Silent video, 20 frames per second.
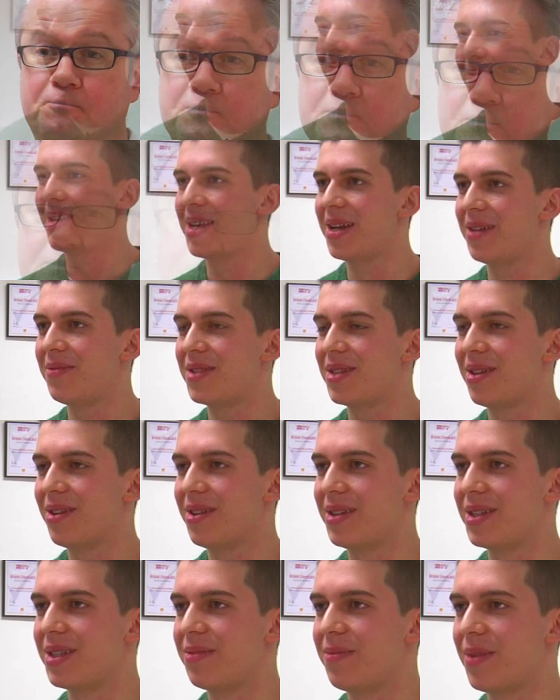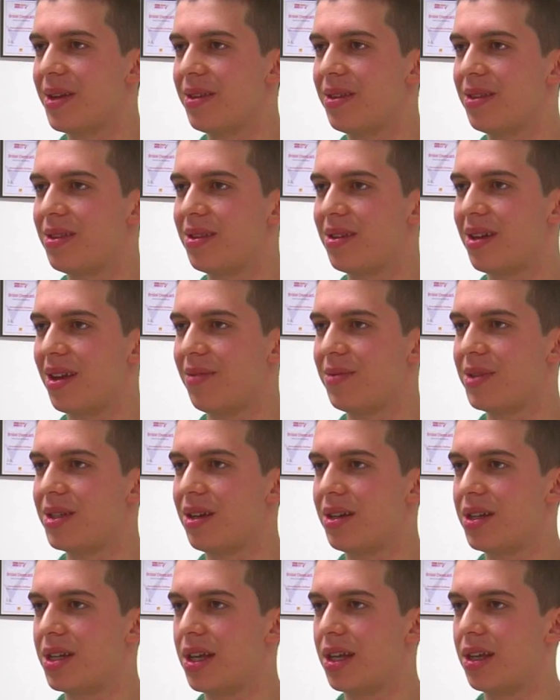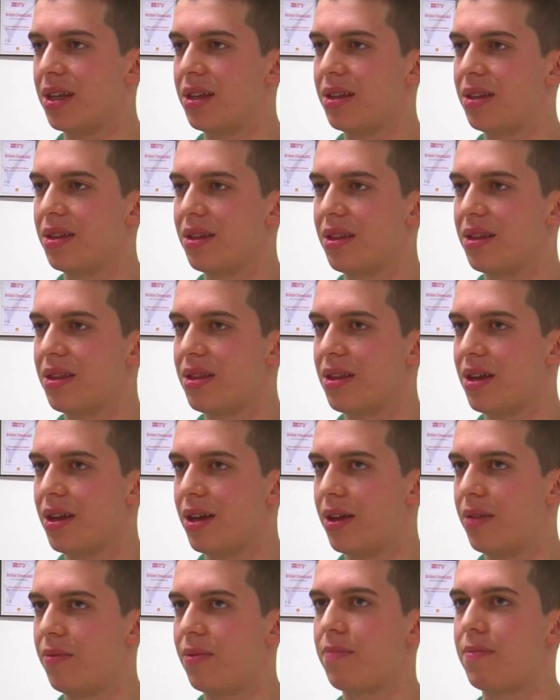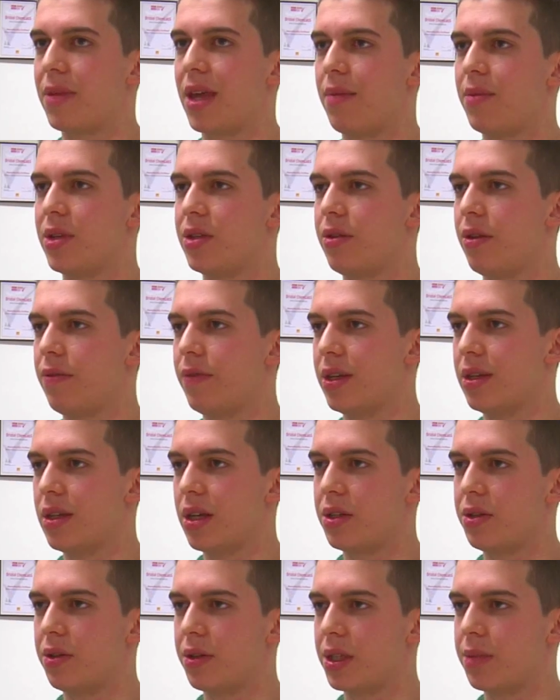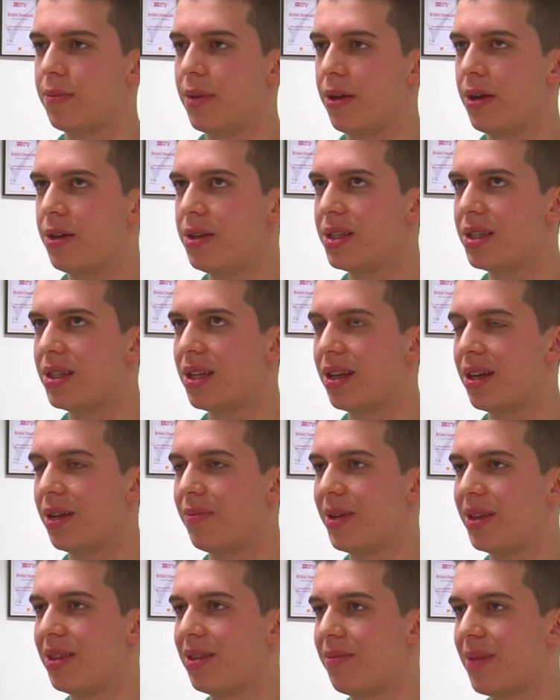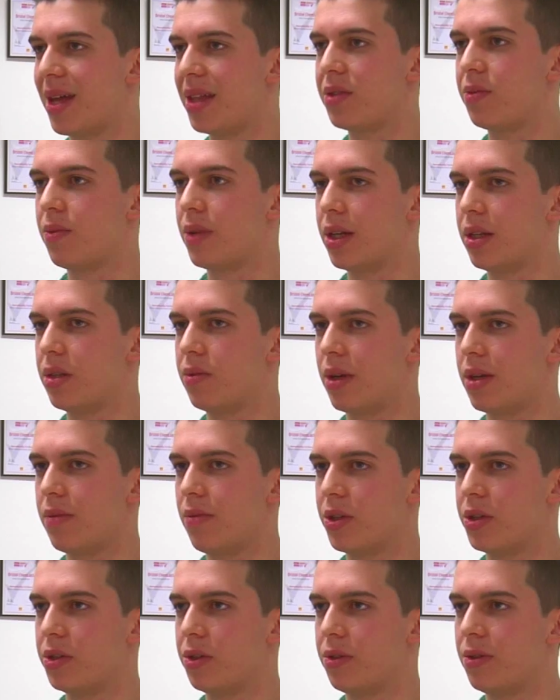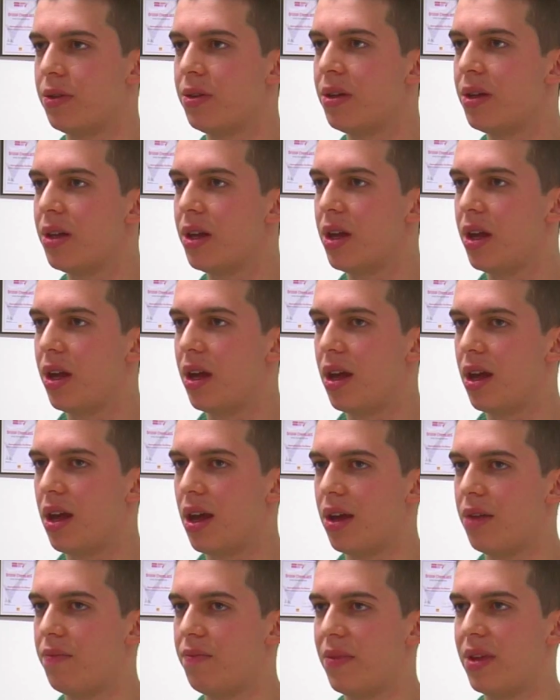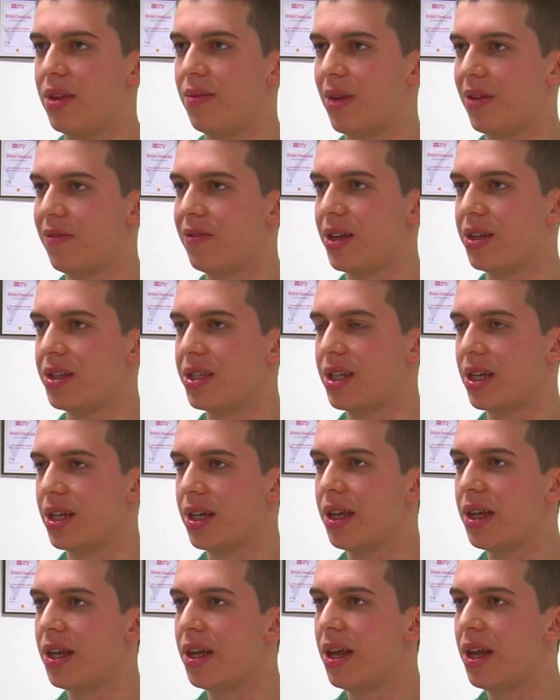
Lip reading: My name's Lewis Smith. I'm studying Chemistry of Industrial Experience, and I picked the Maths 1A20 module in my first year.